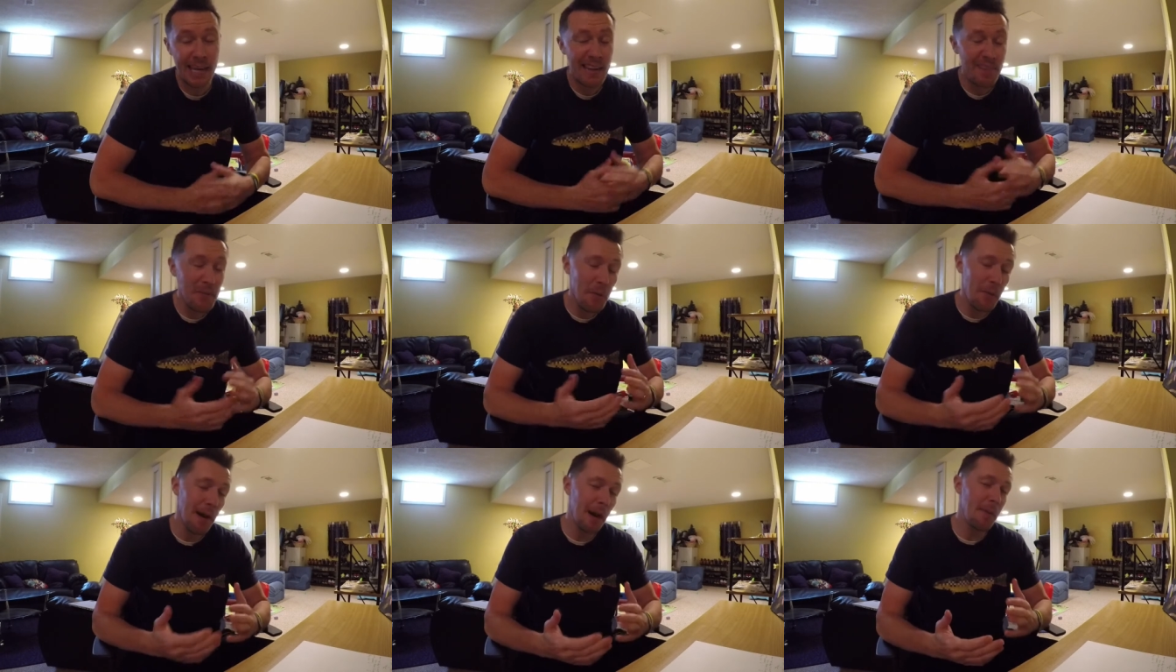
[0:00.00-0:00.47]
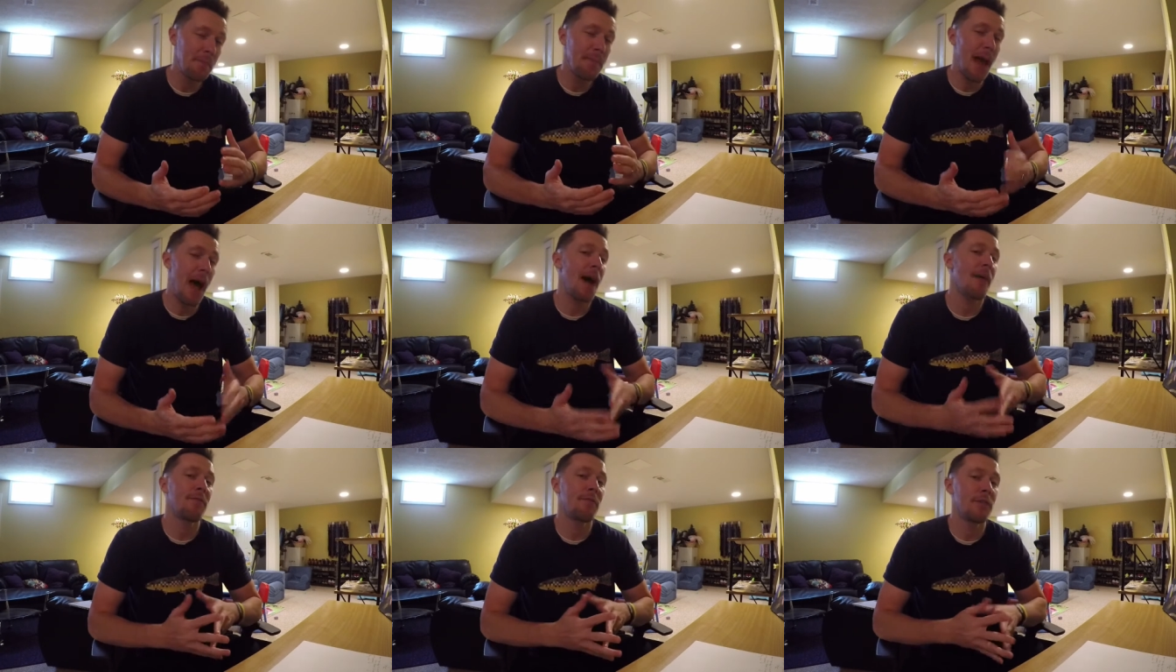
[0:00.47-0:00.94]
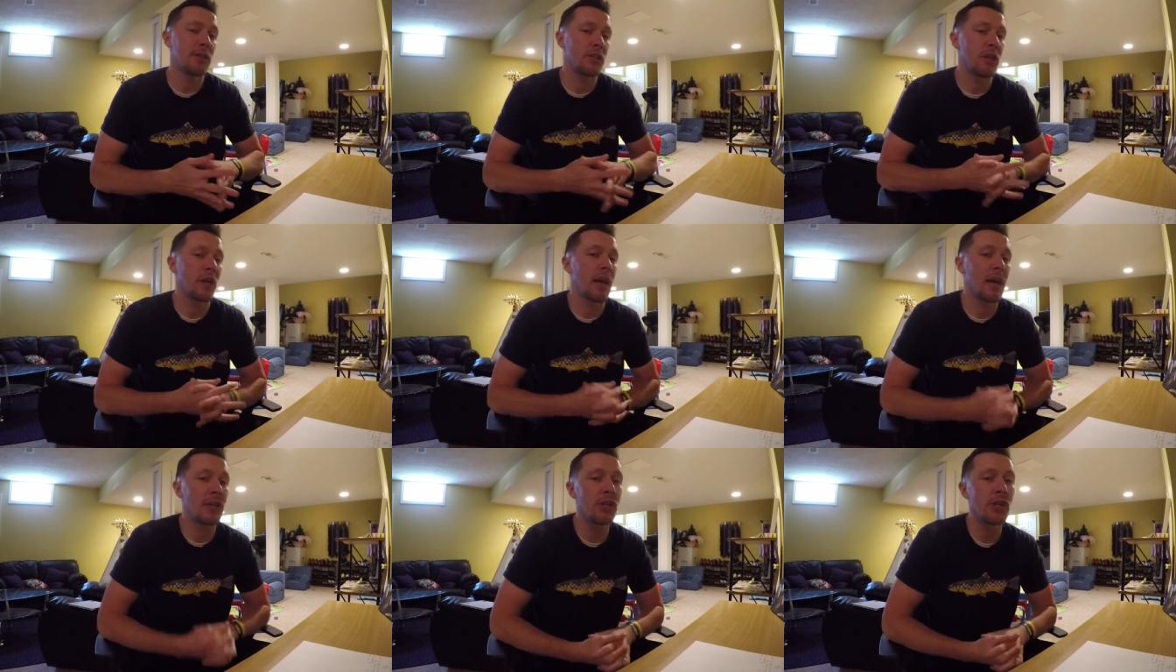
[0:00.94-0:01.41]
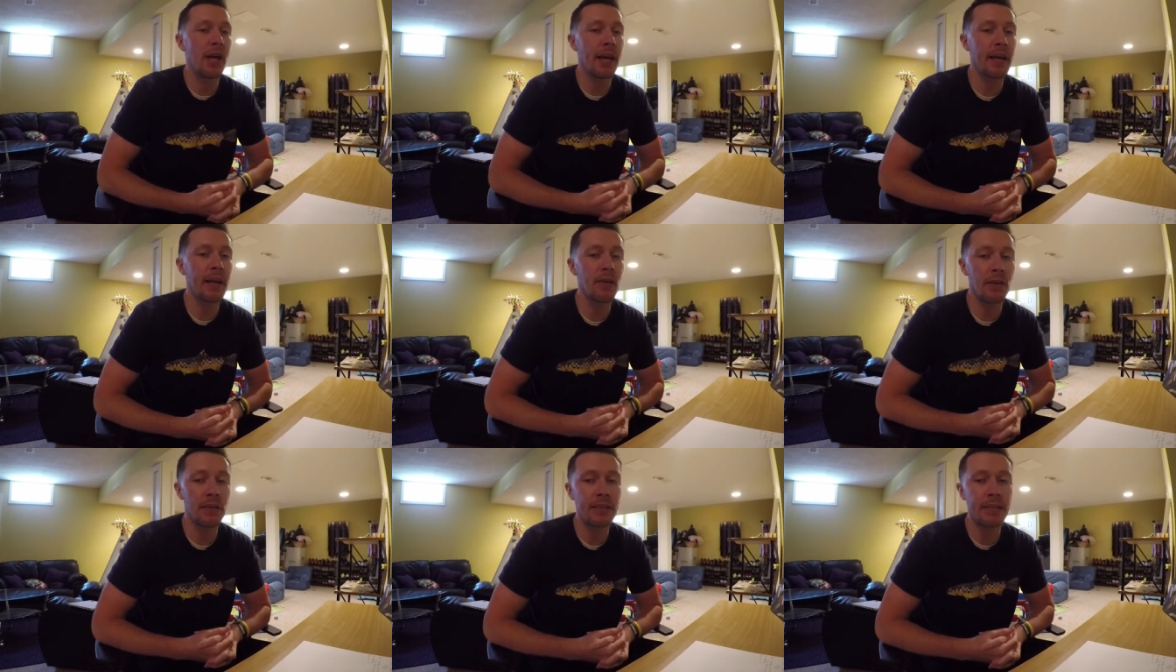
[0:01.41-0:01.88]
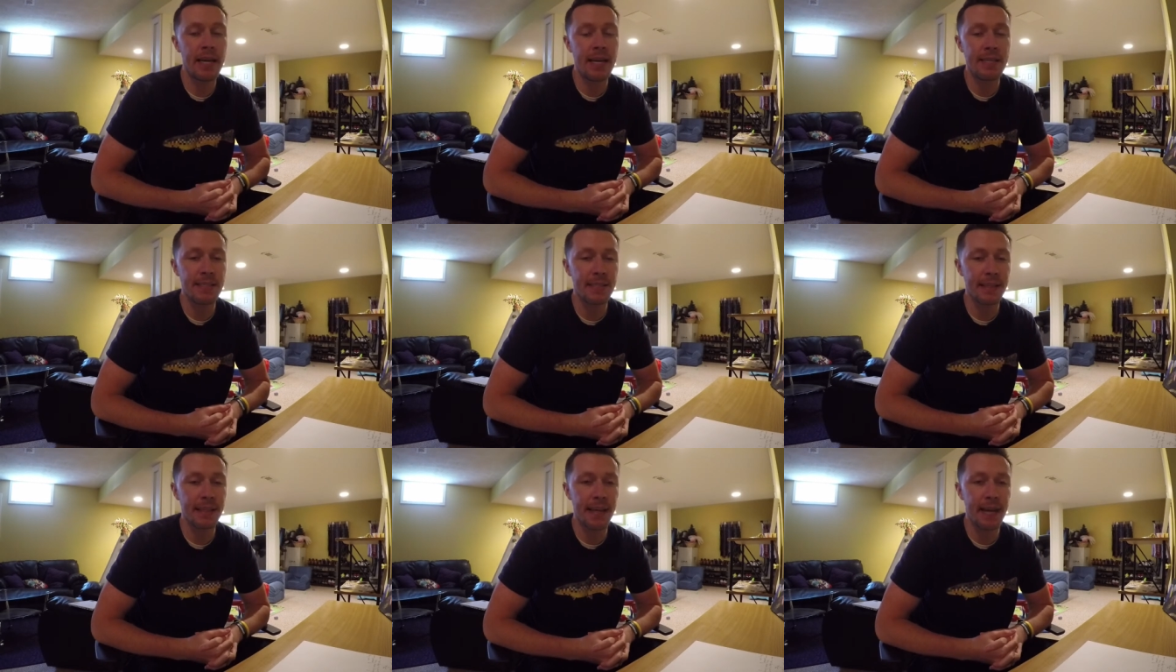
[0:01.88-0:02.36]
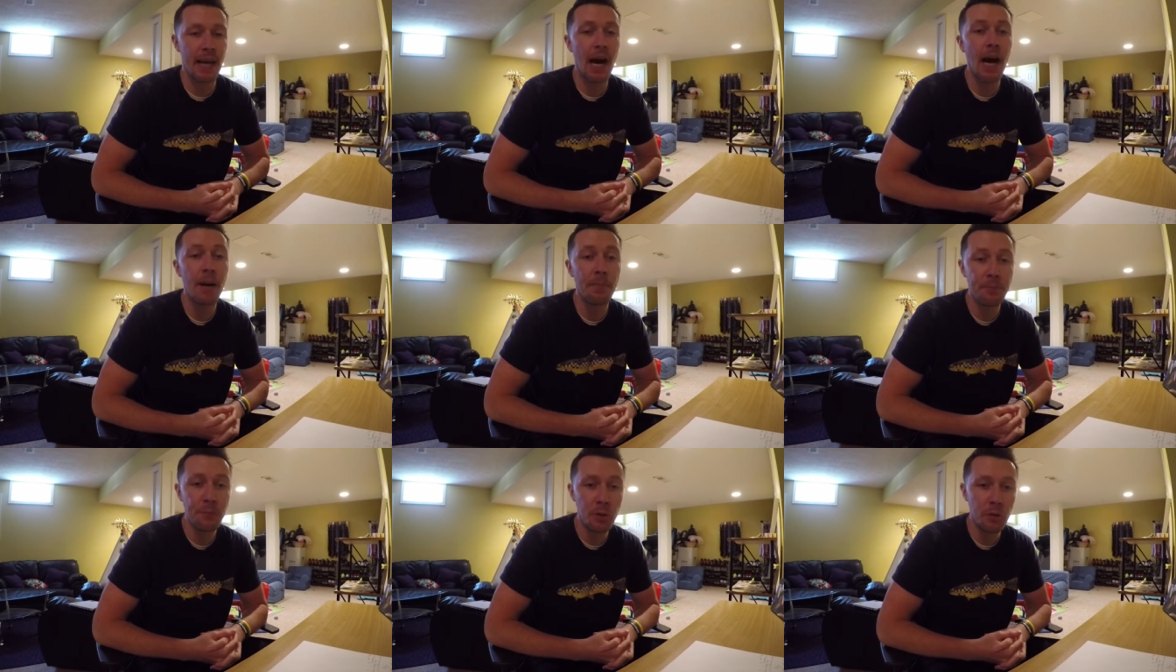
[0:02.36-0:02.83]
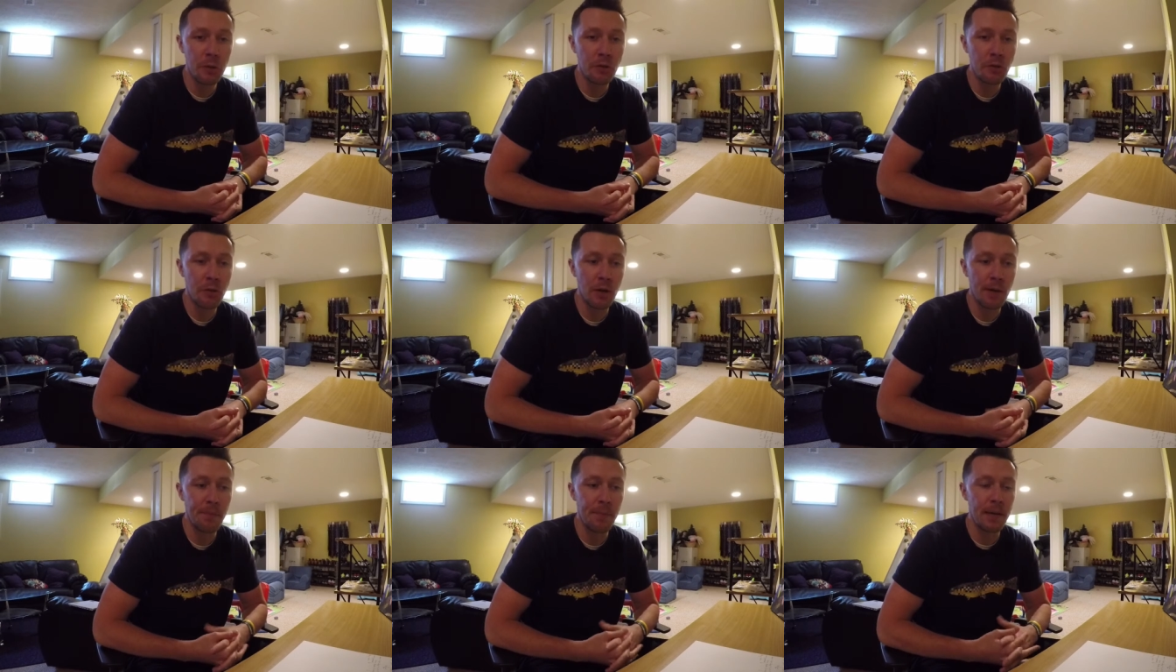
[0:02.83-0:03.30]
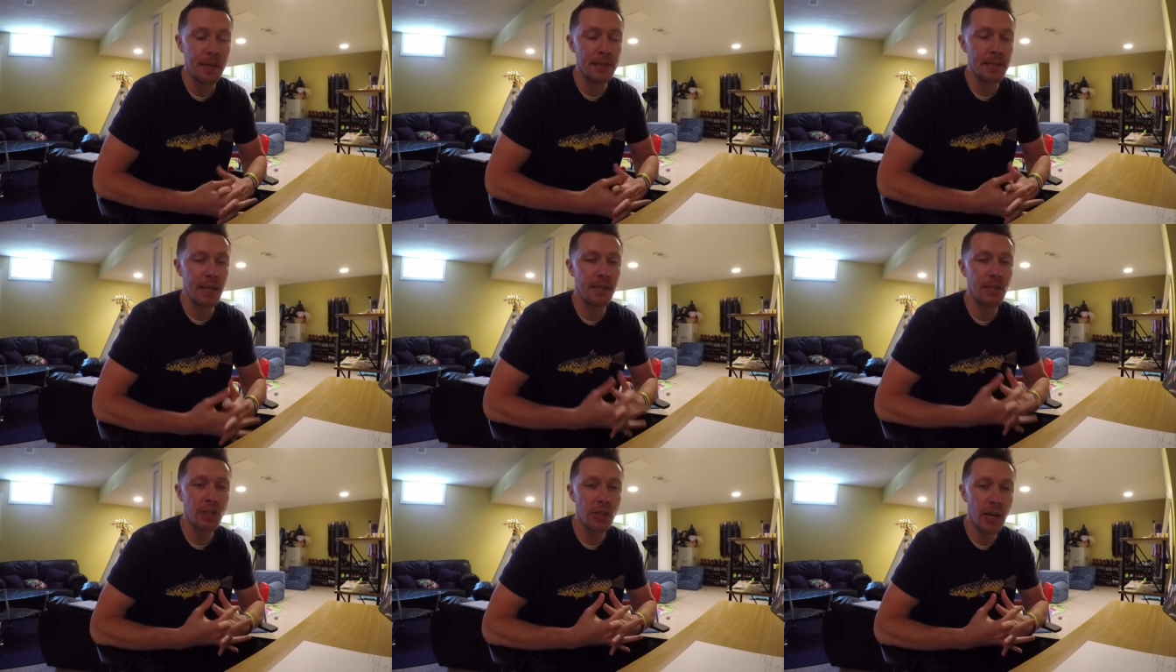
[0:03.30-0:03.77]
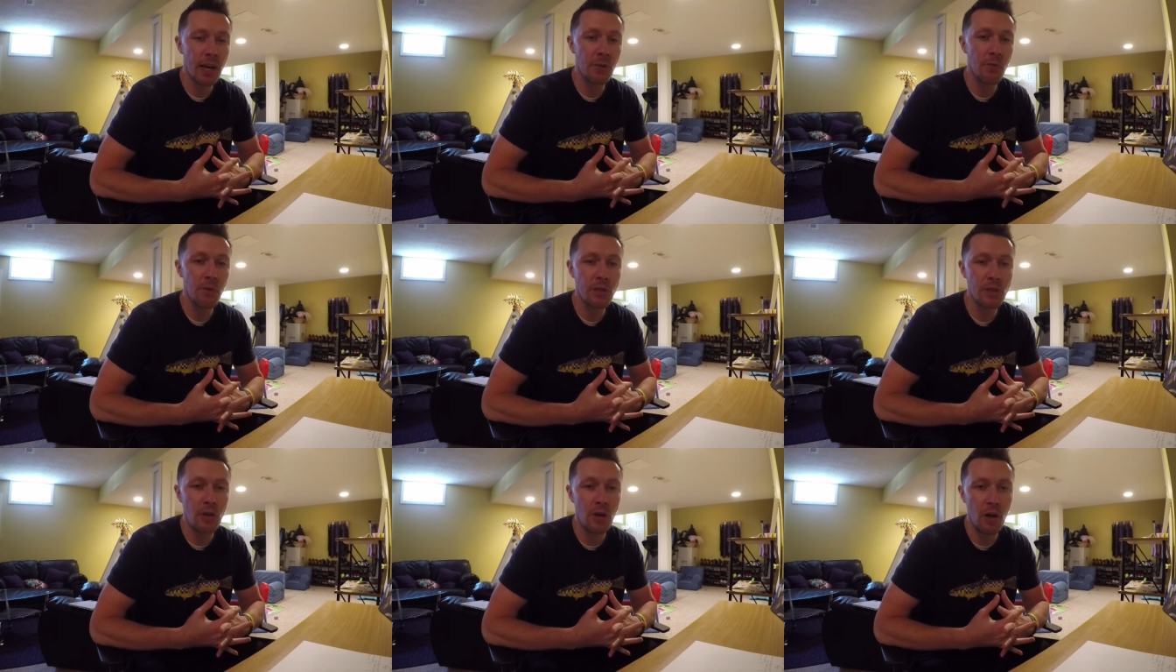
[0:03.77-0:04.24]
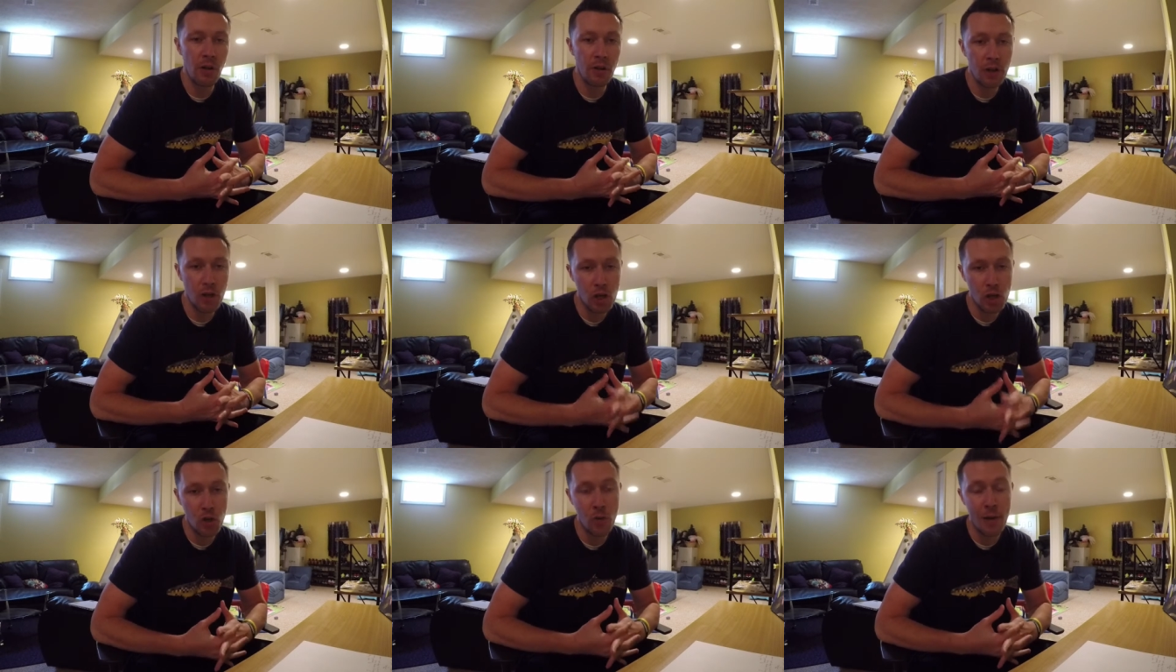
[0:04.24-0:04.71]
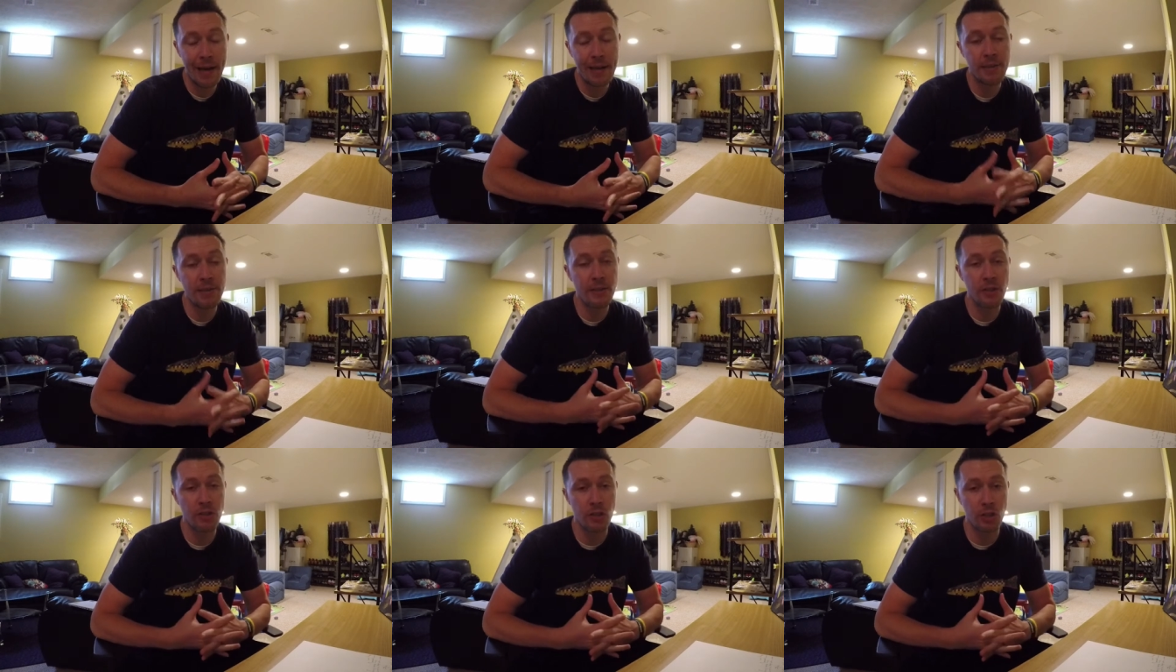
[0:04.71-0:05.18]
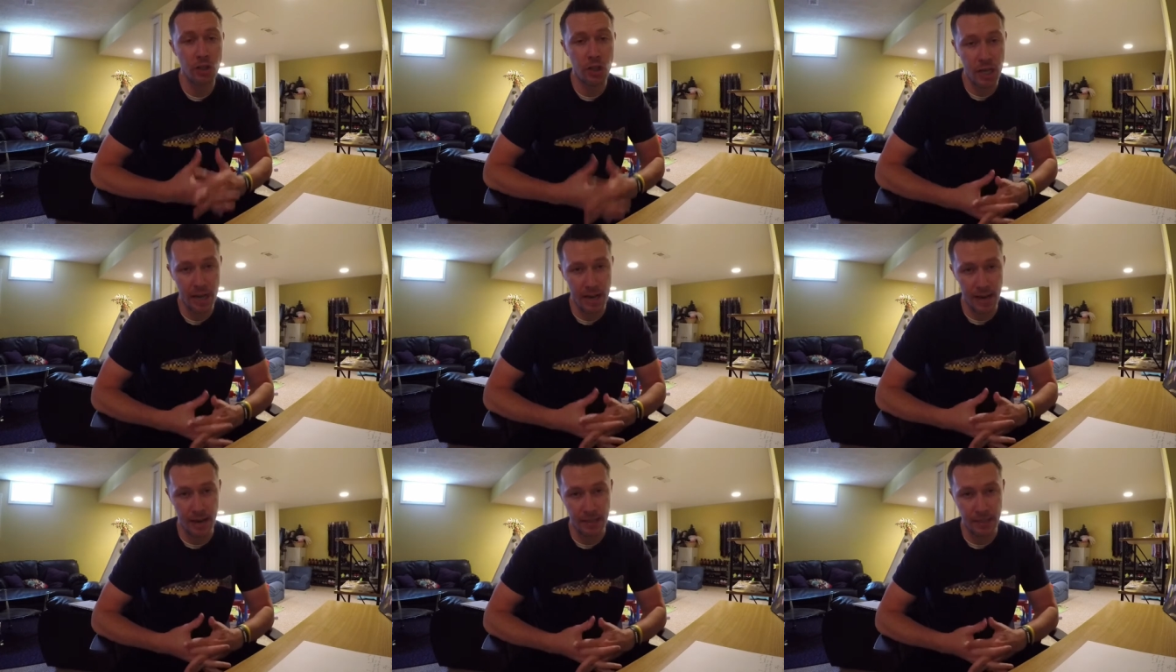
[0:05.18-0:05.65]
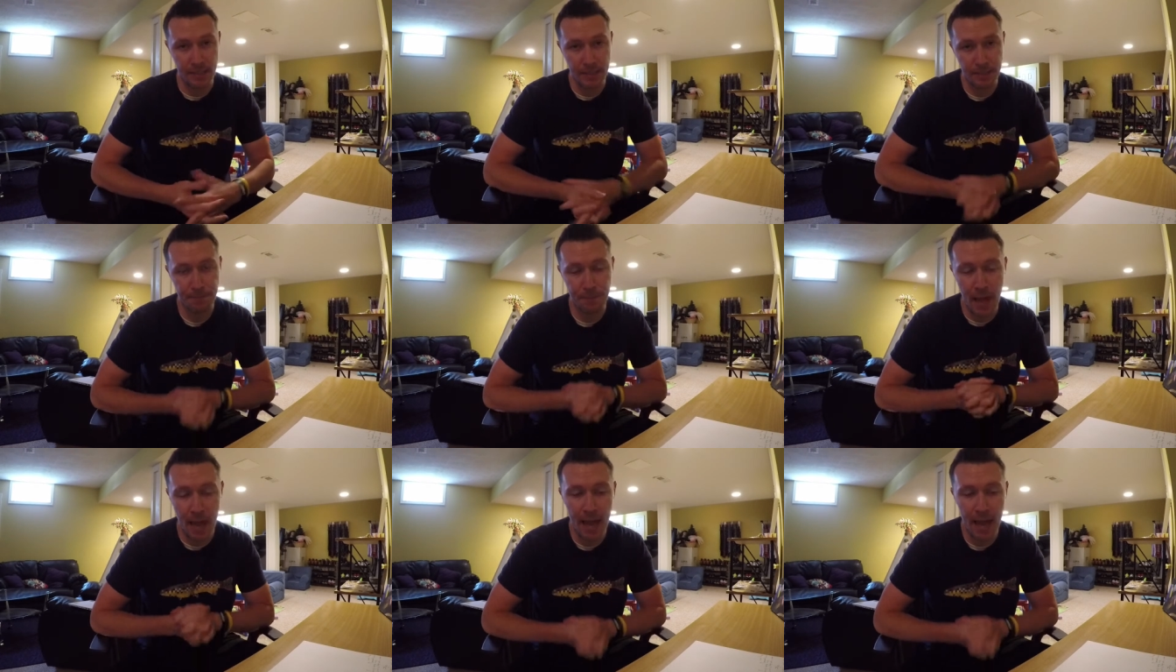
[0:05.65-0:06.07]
even when I'm not fishing, I check in on days leading up to a trip, is I check what's called the USGS.